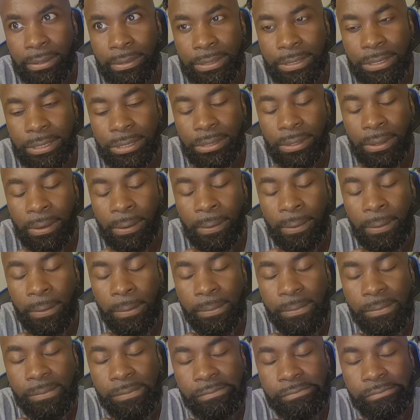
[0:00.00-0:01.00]

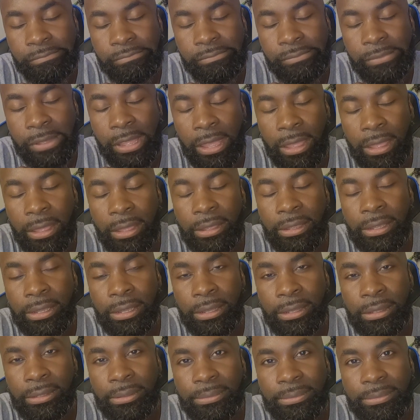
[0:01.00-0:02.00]
So
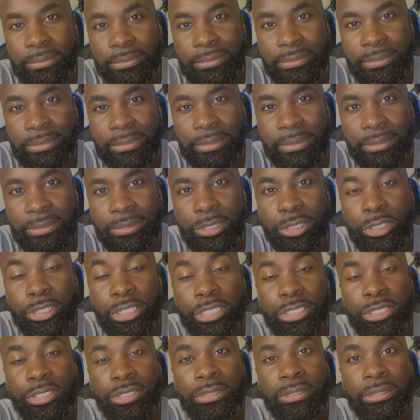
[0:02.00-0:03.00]
yeah,
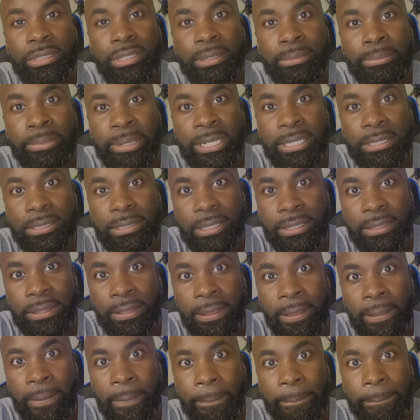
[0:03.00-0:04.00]
just do your best at
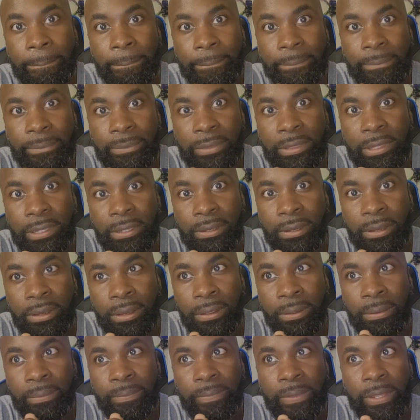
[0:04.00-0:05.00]
that.
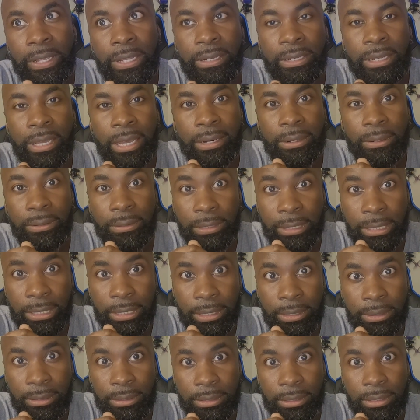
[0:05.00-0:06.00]
Not
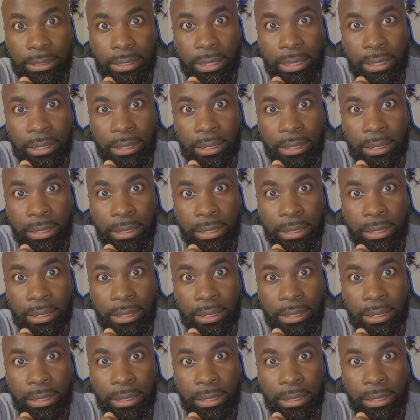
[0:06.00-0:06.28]
only